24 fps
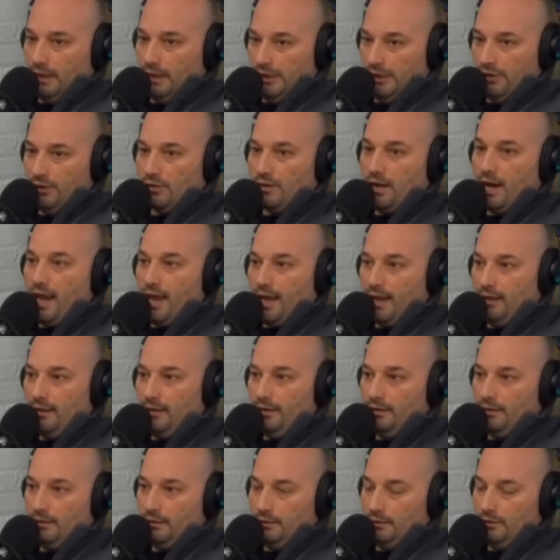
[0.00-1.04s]
in your
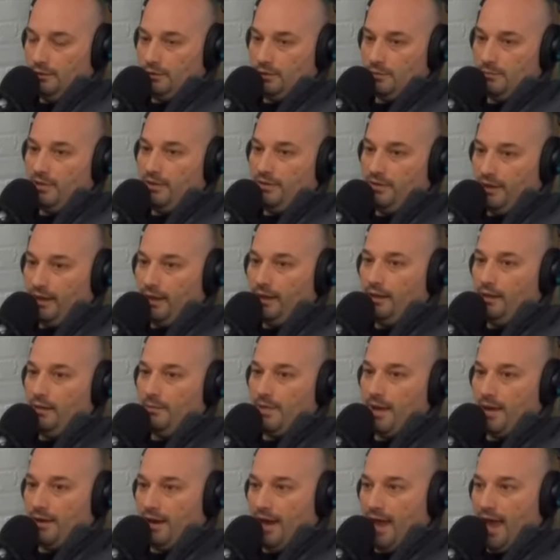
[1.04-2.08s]
head, you should be
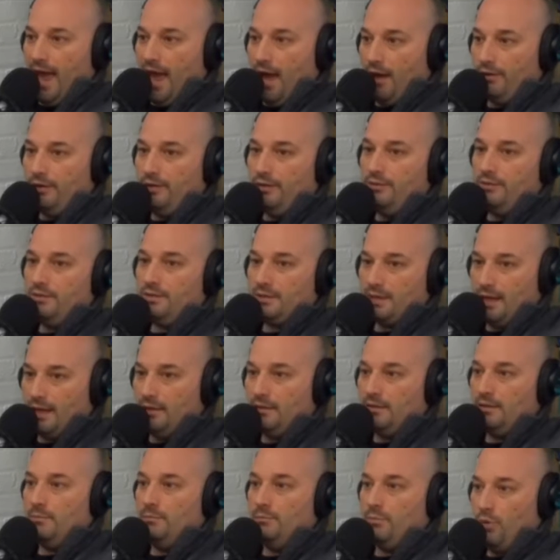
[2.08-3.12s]
thinking about how do you
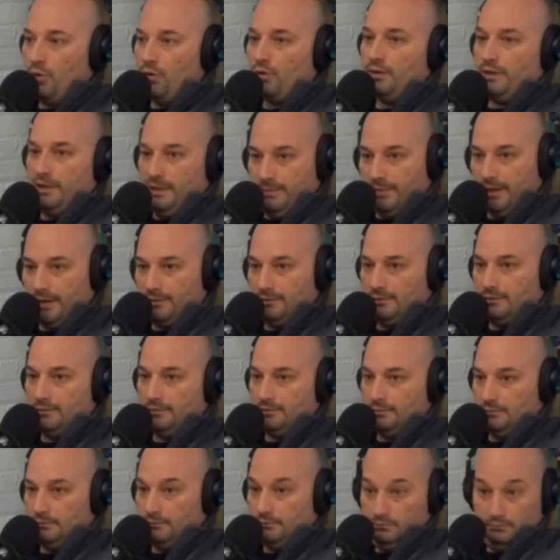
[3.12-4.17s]
send more
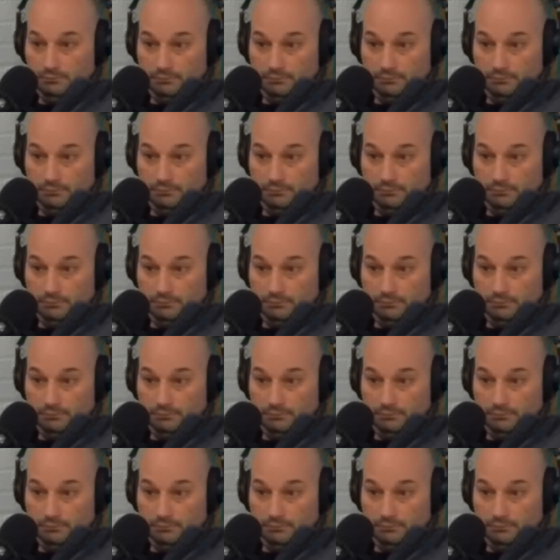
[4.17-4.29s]
emails.